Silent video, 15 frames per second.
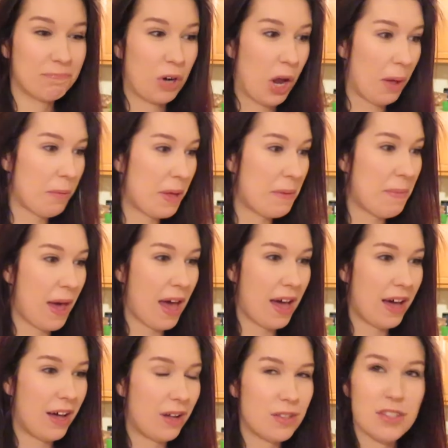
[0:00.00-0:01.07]
Probably
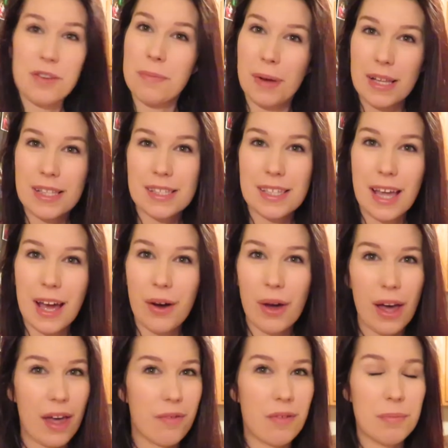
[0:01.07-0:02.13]
about 2 months now
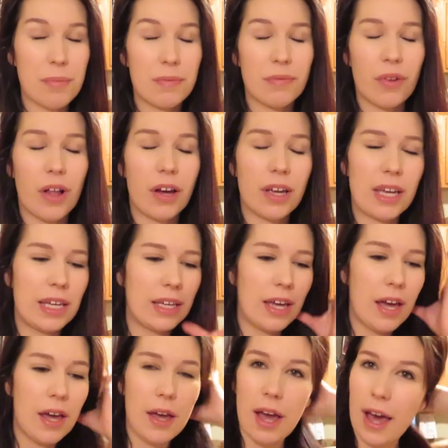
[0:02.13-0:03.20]
I haven't been vlogging.
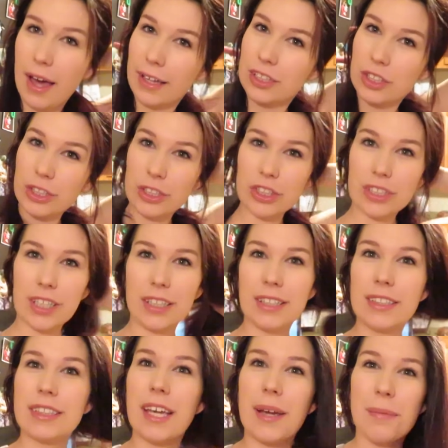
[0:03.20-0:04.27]
I actually just
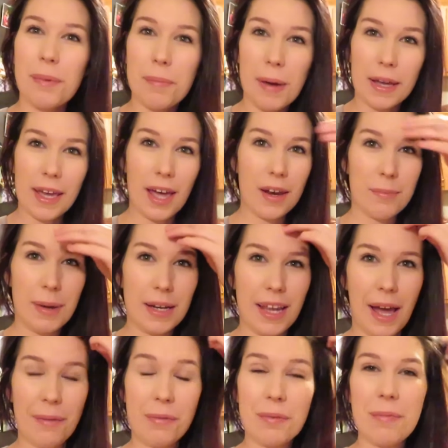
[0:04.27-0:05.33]
got this camera back out of my
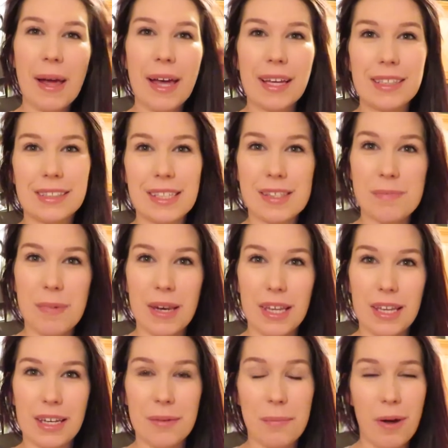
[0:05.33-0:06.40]
diaper bag because it's been
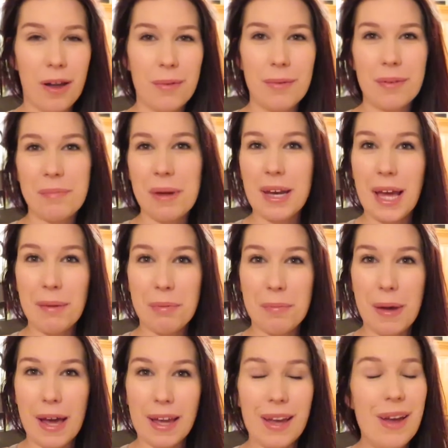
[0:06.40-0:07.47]
in the bottom of my diaper
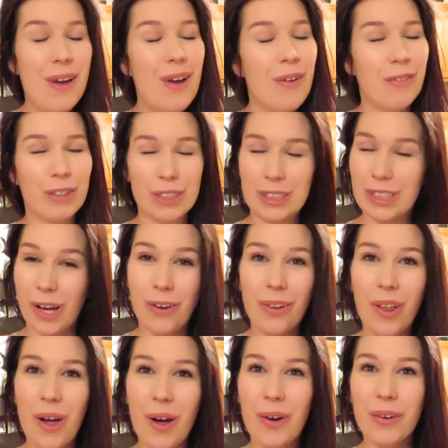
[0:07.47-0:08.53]
bag for
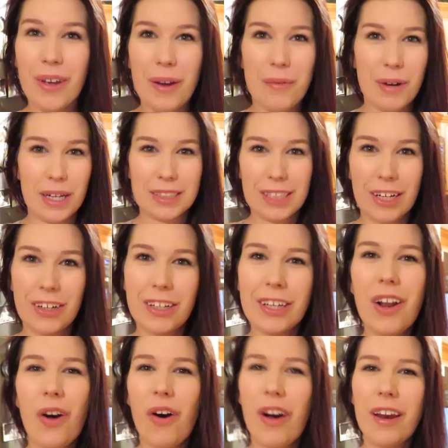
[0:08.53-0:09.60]
so long, and when I turned
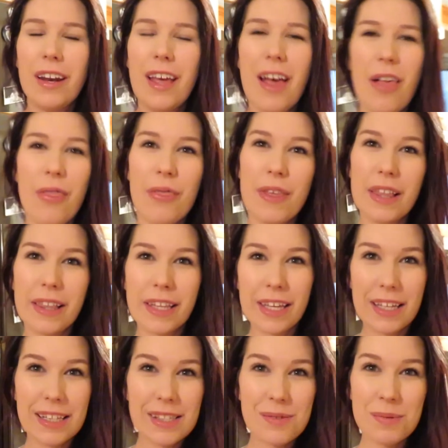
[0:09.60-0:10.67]
it on, the
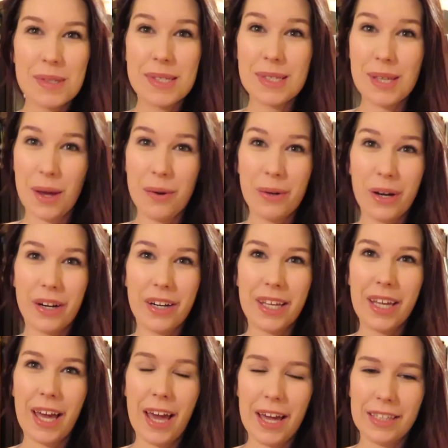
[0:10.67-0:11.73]
lens was so
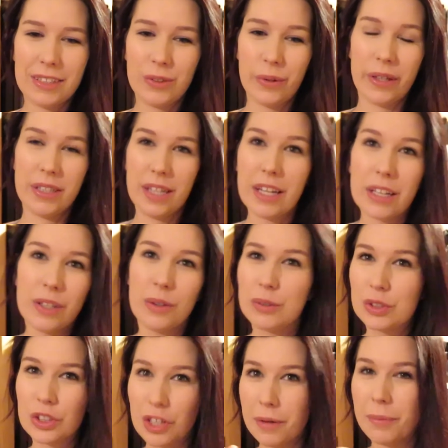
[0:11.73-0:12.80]
dirty I had to like take a little
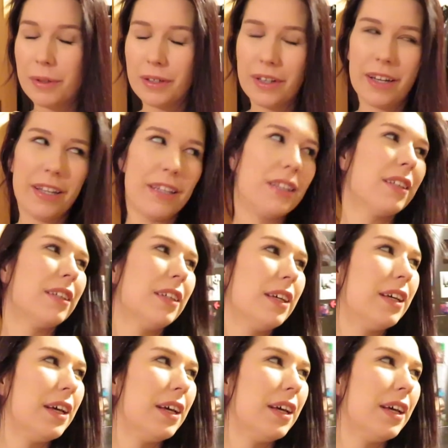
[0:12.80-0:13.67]
scrubber and